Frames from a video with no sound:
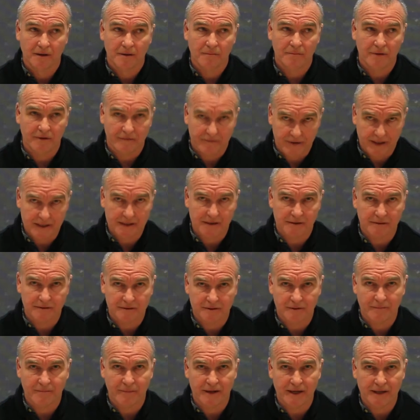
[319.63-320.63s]

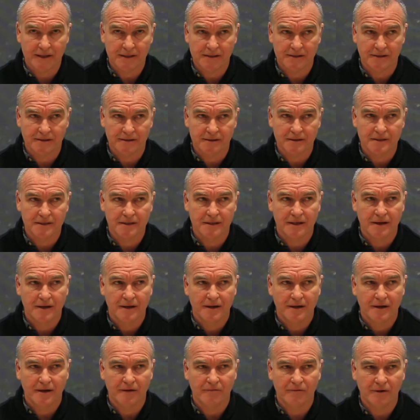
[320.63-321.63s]
professionals and patients
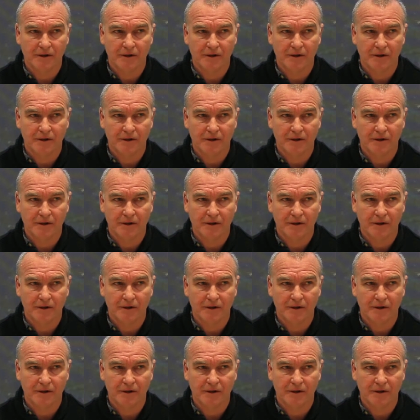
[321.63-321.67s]
if